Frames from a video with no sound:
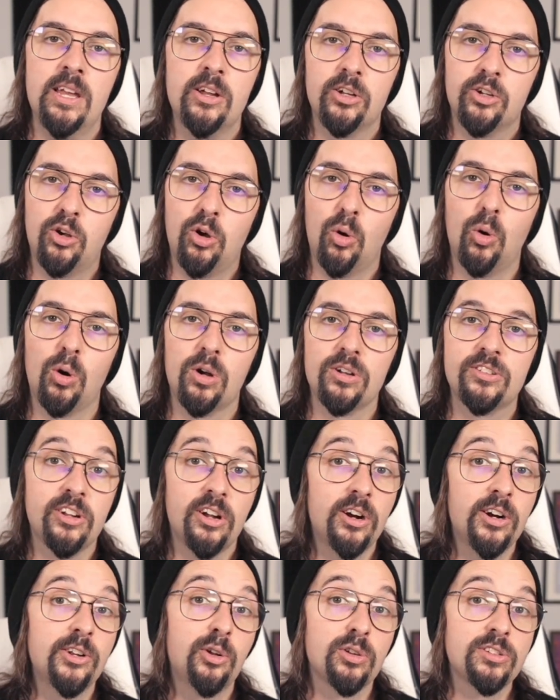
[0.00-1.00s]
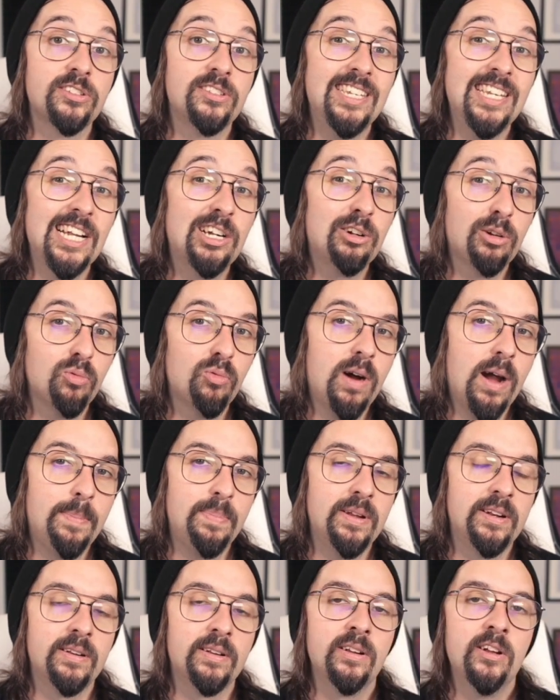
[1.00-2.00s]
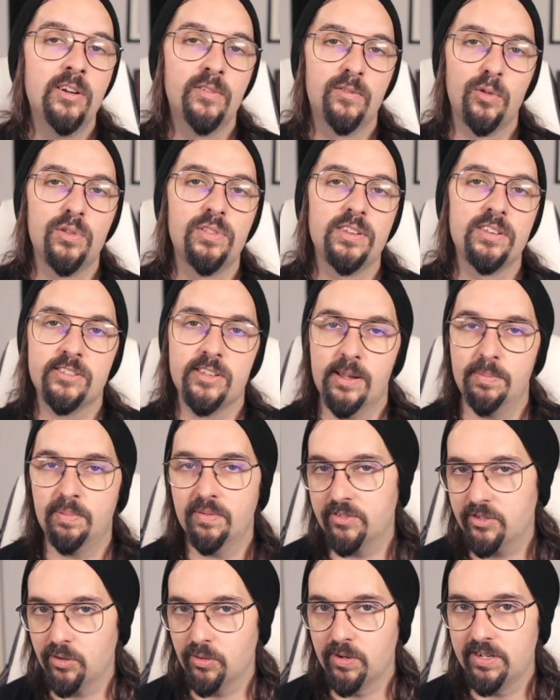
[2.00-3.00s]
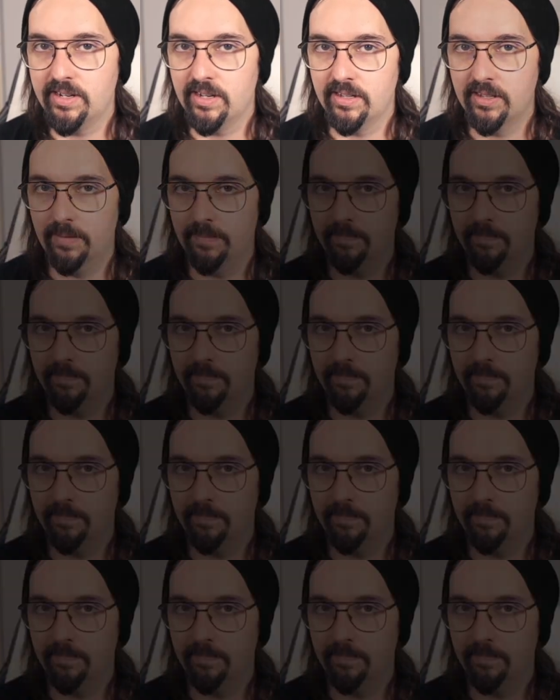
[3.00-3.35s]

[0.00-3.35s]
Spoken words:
Chords are your secret weapon for this type of storytelling.